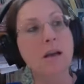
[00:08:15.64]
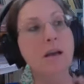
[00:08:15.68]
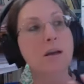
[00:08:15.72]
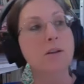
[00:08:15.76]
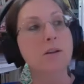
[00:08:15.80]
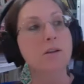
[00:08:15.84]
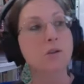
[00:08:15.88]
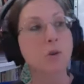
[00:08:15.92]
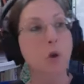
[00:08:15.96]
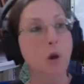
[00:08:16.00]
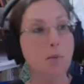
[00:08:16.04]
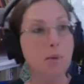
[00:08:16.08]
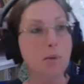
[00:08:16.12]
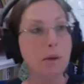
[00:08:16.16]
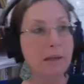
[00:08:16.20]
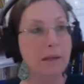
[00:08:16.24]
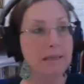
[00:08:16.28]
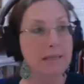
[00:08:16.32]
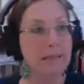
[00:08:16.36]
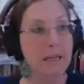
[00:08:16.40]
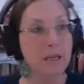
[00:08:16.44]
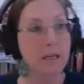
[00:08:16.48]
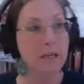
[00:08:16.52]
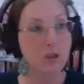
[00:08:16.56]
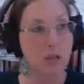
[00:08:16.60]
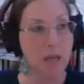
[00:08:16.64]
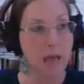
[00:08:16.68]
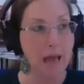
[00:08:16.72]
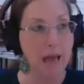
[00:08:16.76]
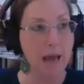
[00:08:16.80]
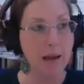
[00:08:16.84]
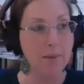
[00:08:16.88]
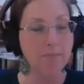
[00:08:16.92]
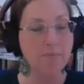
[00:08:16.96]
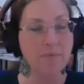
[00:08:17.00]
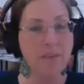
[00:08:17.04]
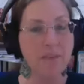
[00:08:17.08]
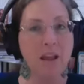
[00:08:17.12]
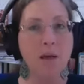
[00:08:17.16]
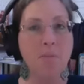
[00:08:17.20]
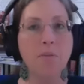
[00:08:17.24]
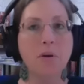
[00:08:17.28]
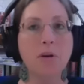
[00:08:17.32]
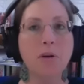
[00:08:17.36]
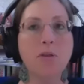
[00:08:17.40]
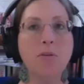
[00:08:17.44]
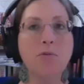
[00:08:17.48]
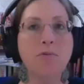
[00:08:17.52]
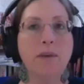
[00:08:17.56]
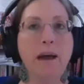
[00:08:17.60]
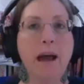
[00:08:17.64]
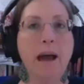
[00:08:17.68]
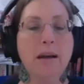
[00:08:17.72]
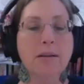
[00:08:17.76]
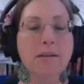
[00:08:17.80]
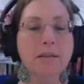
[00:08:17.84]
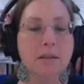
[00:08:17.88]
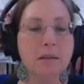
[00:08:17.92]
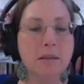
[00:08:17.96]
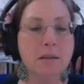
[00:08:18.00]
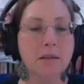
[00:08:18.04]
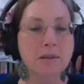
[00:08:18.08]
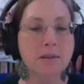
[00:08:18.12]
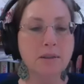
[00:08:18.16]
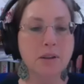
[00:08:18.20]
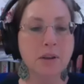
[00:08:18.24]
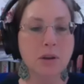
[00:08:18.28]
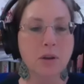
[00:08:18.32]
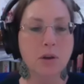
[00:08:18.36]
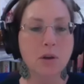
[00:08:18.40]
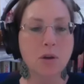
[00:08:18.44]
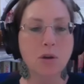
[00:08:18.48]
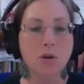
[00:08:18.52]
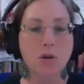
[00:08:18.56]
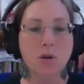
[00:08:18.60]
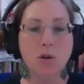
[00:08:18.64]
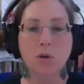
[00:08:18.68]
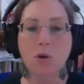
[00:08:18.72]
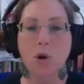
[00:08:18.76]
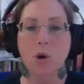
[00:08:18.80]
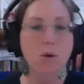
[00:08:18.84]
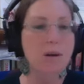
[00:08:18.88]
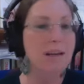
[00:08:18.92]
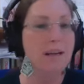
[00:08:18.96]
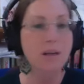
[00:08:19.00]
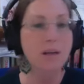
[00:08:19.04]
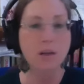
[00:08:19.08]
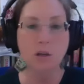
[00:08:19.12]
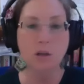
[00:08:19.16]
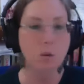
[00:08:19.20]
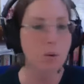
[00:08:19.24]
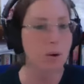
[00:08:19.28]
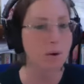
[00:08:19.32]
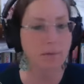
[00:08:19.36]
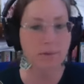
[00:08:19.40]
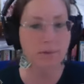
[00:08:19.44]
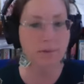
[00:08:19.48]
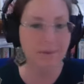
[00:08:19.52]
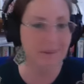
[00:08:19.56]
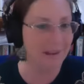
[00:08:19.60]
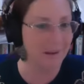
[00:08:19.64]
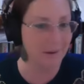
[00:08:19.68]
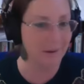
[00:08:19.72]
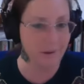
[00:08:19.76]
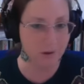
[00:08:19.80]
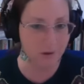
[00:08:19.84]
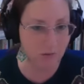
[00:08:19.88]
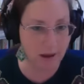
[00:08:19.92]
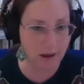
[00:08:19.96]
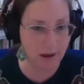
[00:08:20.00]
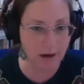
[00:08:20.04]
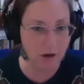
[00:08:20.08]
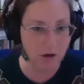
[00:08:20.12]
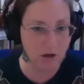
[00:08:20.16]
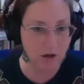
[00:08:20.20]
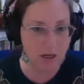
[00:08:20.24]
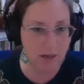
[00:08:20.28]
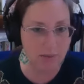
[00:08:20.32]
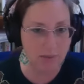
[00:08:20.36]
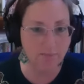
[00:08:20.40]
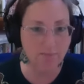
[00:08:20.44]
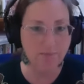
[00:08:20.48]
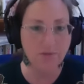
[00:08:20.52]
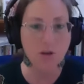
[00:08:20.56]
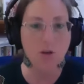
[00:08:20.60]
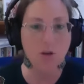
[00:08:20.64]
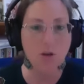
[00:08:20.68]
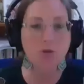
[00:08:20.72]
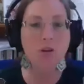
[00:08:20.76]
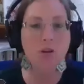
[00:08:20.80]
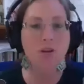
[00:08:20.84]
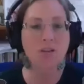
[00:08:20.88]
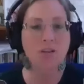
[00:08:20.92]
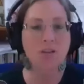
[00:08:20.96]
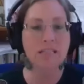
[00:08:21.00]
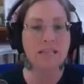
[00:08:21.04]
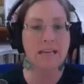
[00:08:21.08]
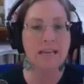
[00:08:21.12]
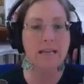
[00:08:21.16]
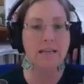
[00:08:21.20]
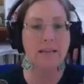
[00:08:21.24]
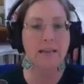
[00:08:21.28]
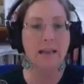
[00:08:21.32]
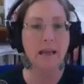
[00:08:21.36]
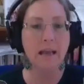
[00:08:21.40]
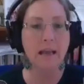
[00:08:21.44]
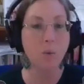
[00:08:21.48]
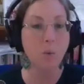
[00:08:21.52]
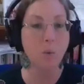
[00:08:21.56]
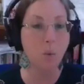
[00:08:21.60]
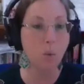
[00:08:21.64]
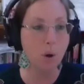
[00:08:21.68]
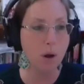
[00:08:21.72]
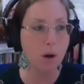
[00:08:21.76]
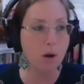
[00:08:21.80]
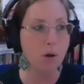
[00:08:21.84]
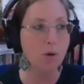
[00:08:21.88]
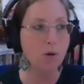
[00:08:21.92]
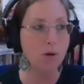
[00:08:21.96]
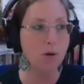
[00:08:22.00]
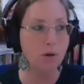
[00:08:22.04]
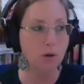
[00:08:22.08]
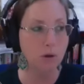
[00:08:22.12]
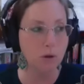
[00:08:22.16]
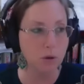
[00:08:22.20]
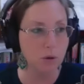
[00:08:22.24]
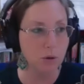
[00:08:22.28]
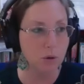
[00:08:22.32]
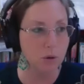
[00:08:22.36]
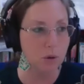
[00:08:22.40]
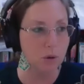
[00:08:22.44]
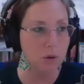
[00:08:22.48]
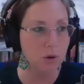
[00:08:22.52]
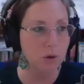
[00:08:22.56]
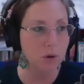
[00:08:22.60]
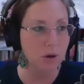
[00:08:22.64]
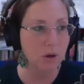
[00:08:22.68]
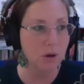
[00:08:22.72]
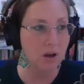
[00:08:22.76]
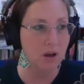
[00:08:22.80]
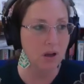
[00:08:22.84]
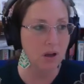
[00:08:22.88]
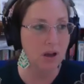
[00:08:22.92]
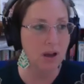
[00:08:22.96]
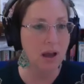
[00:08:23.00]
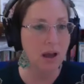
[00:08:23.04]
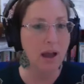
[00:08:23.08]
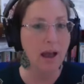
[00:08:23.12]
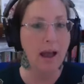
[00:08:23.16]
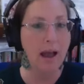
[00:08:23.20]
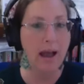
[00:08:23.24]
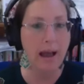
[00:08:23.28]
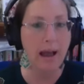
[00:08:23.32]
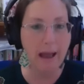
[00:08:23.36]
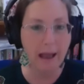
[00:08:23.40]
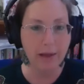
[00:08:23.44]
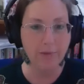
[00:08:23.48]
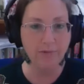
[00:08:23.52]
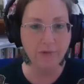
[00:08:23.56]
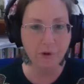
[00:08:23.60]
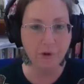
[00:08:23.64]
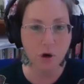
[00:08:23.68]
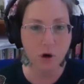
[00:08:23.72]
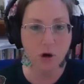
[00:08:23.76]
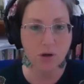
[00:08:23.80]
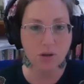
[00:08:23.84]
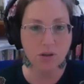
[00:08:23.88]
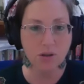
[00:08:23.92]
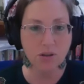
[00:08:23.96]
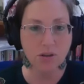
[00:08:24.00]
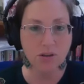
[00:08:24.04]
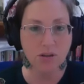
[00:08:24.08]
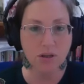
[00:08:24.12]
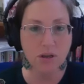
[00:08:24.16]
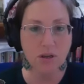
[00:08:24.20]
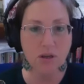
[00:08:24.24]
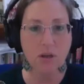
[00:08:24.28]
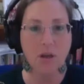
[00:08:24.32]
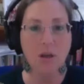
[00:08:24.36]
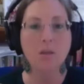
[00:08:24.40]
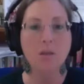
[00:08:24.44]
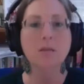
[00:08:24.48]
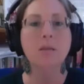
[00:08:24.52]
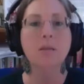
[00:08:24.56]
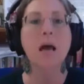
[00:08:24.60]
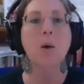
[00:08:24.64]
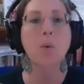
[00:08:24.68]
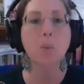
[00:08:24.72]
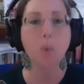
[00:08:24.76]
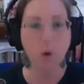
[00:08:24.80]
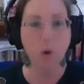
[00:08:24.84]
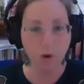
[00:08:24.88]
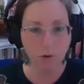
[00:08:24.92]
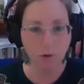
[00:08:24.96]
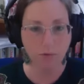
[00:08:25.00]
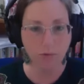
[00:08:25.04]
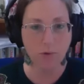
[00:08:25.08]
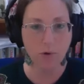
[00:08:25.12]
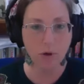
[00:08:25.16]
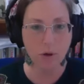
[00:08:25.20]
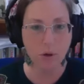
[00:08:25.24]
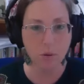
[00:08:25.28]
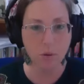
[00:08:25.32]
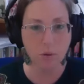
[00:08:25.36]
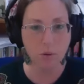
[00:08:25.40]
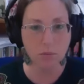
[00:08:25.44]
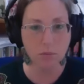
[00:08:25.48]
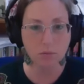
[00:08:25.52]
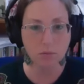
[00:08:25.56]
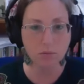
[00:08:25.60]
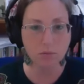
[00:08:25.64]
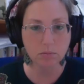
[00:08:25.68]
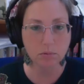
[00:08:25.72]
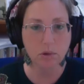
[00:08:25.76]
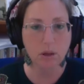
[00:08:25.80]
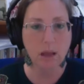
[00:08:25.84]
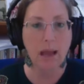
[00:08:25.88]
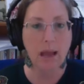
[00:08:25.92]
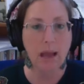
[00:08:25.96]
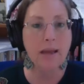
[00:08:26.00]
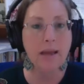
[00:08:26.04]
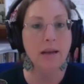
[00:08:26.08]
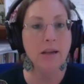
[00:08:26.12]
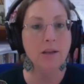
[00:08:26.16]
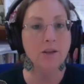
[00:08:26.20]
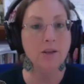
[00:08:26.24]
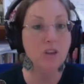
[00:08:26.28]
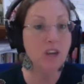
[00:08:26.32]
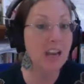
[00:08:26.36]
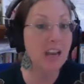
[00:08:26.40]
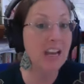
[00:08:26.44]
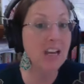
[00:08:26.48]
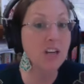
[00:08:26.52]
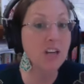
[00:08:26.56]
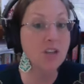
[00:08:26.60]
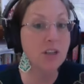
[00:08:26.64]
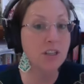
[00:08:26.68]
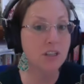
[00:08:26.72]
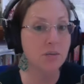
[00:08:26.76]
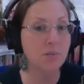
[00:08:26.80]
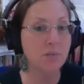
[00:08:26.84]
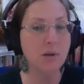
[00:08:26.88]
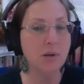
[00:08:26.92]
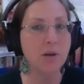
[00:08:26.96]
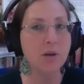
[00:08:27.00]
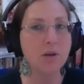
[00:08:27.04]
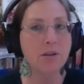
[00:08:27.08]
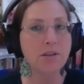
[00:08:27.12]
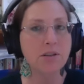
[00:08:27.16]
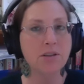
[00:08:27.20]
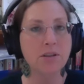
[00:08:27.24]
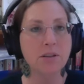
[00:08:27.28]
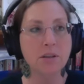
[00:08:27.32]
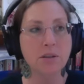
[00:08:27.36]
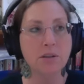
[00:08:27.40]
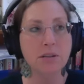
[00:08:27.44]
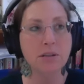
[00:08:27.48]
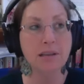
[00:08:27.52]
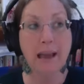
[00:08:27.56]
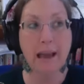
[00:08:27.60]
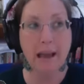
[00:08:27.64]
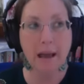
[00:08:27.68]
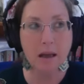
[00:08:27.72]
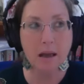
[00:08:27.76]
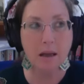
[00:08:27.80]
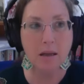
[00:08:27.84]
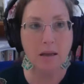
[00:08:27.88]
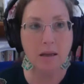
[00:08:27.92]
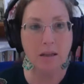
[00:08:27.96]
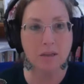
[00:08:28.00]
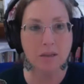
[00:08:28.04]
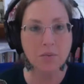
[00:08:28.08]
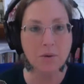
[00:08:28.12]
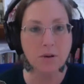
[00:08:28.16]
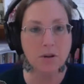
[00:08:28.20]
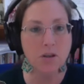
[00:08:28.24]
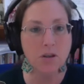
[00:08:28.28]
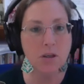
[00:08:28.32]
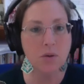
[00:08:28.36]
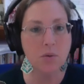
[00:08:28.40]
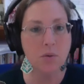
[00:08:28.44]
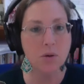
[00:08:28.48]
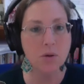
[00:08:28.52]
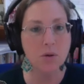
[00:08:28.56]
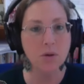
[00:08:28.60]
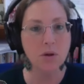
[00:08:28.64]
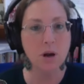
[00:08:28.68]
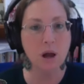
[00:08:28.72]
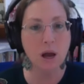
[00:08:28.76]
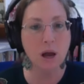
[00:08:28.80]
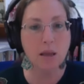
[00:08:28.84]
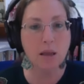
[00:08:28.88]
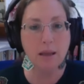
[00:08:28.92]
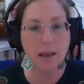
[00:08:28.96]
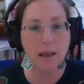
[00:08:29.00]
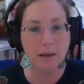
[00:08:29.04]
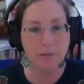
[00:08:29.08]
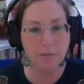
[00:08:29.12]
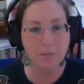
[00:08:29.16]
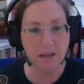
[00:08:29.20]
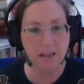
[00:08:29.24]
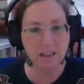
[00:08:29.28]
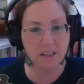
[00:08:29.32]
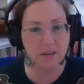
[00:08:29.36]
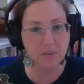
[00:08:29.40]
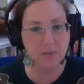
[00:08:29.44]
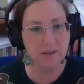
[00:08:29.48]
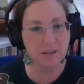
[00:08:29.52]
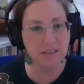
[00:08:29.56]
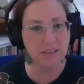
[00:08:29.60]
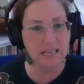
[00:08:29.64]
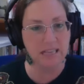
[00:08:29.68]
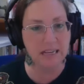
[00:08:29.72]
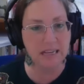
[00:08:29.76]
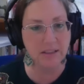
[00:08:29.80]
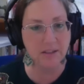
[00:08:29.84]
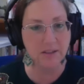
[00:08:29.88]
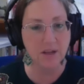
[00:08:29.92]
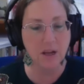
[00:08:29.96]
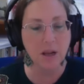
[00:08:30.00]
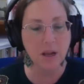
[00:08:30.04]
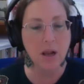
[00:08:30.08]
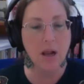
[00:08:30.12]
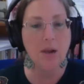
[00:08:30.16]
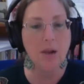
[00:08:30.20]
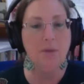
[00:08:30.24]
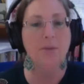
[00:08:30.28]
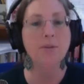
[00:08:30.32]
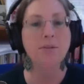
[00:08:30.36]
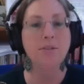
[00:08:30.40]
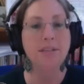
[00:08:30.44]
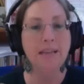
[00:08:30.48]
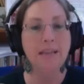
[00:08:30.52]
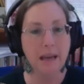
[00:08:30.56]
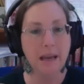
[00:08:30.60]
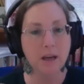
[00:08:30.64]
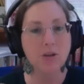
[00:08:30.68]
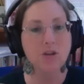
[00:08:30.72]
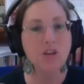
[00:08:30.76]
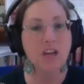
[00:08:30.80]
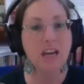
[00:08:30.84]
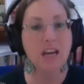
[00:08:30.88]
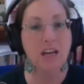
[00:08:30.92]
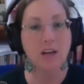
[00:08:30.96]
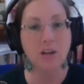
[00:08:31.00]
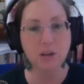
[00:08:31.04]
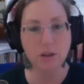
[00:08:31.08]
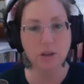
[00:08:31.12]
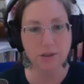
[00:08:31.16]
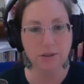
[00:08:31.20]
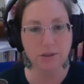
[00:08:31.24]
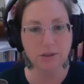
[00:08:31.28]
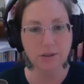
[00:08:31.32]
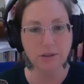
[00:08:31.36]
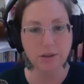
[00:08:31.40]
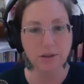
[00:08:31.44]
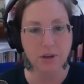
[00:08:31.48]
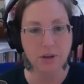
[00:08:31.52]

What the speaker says: so I'm going to teach that. But the fact is, you don't need to do every single strategy. You just need like one or two at first that work for you. And it changes because the tech, especially with an online-based business, the tech changes.